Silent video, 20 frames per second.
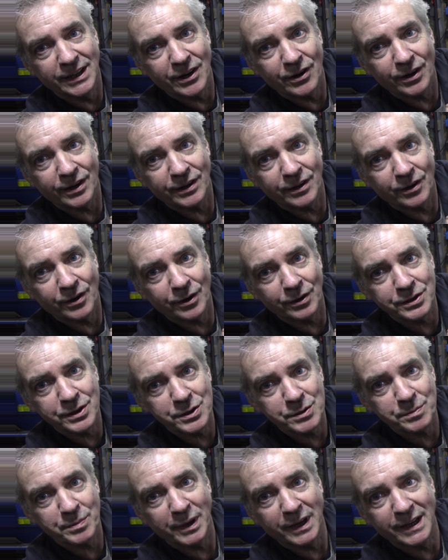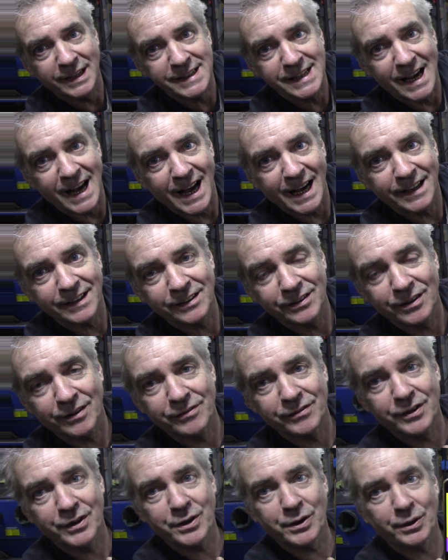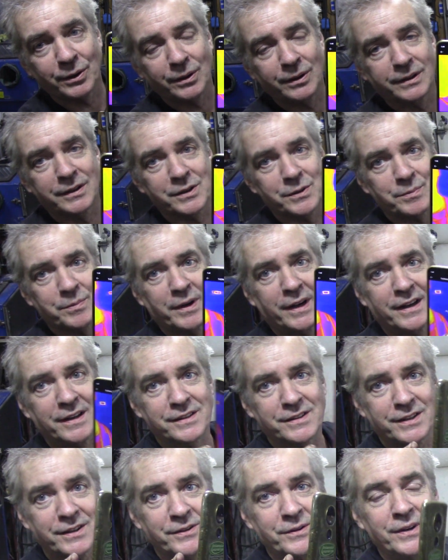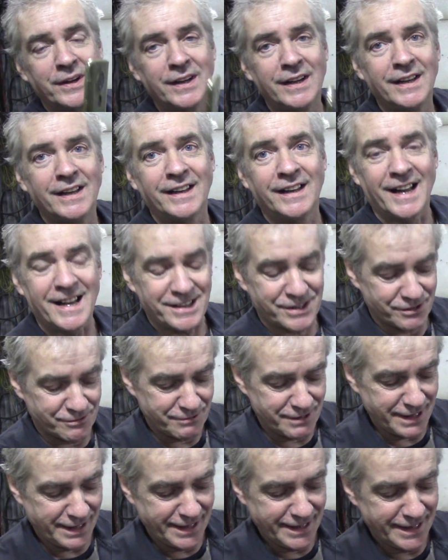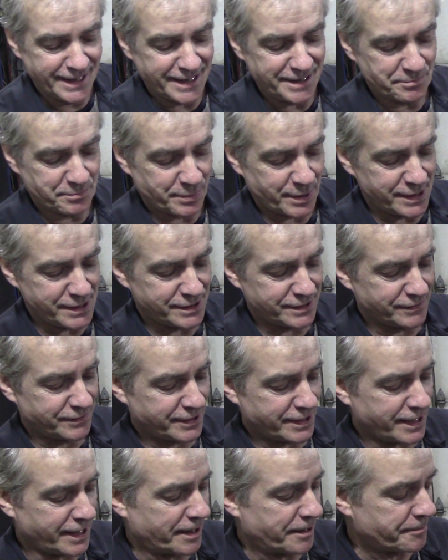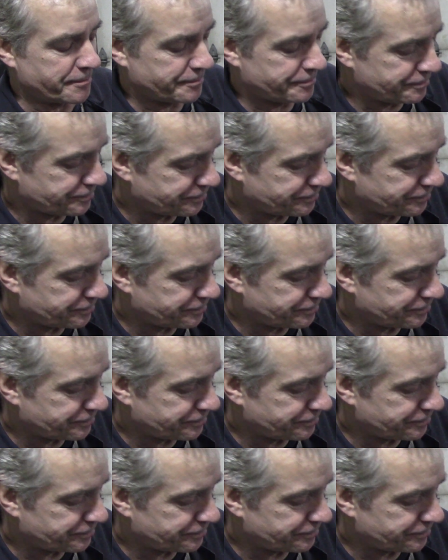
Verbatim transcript: hot, hottest part and of the coldest part too. That's a really neat piece of kit